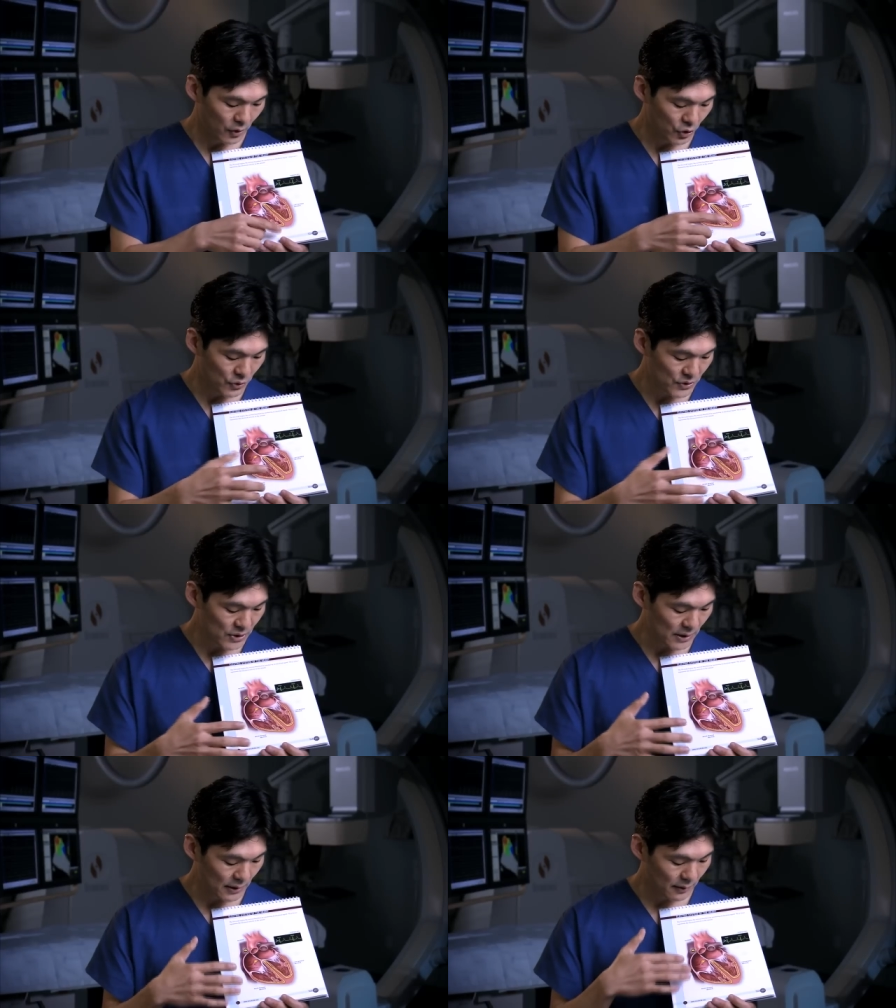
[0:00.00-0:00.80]
And you can
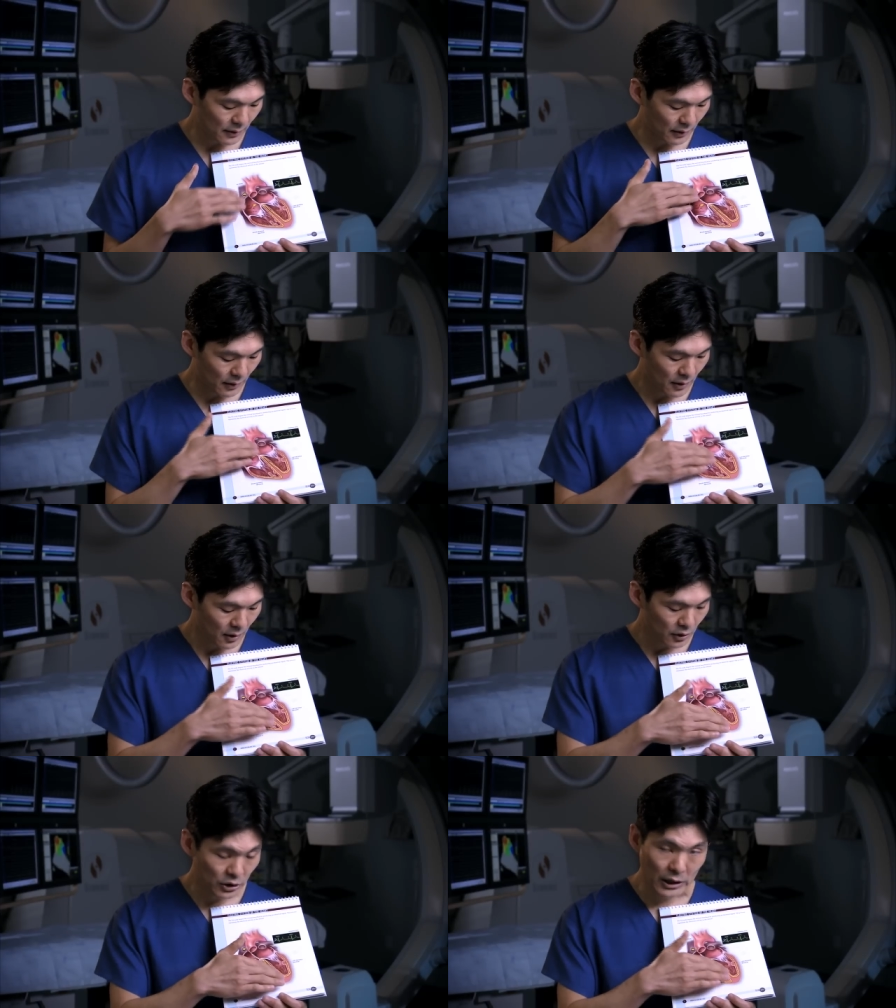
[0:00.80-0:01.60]
see the
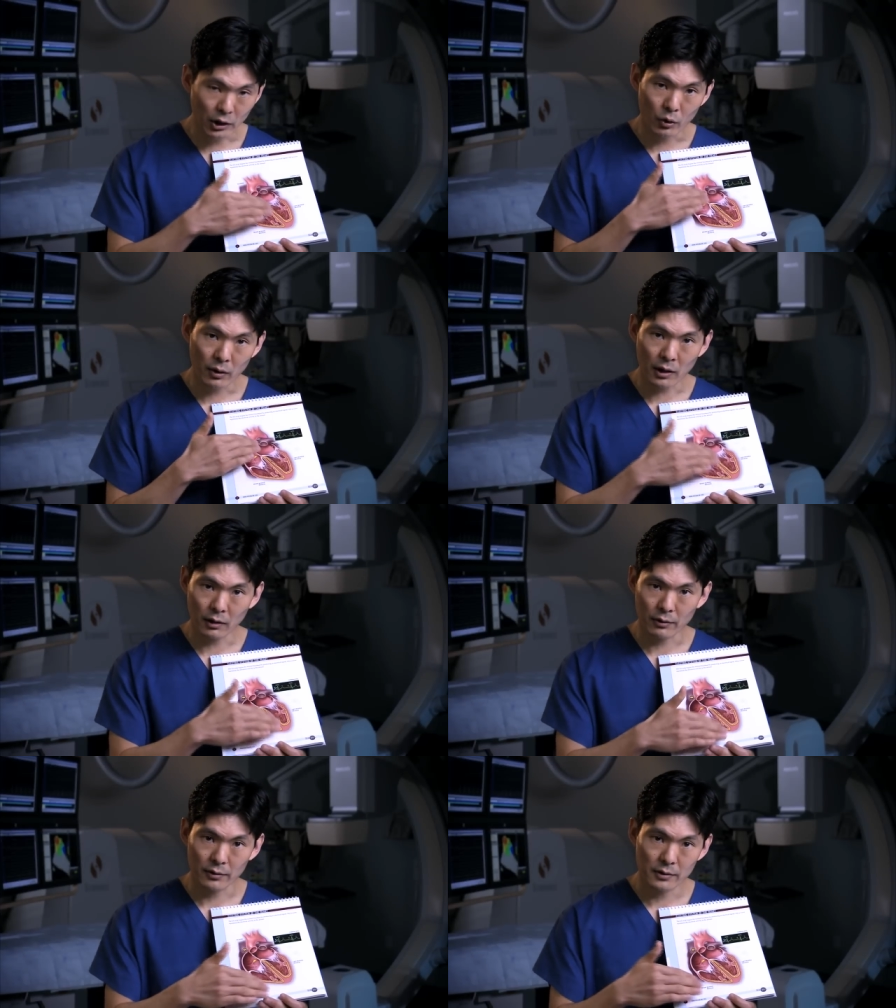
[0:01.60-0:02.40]
yellow
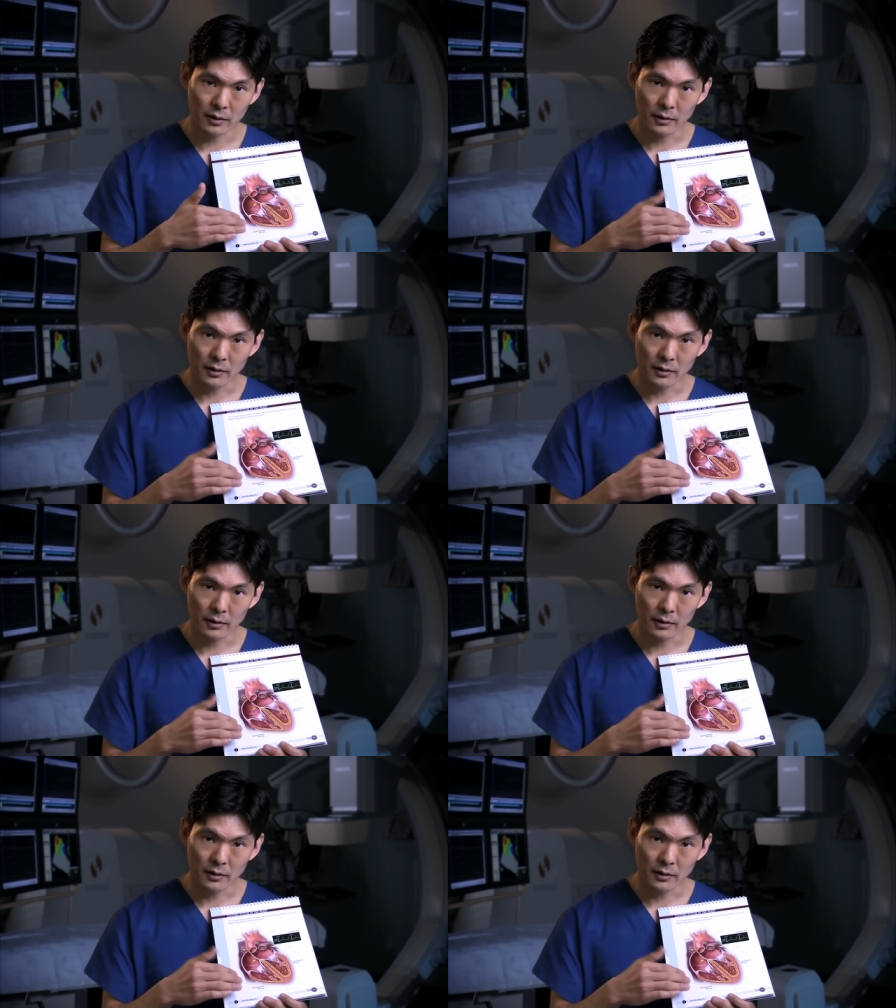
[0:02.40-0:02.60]
colored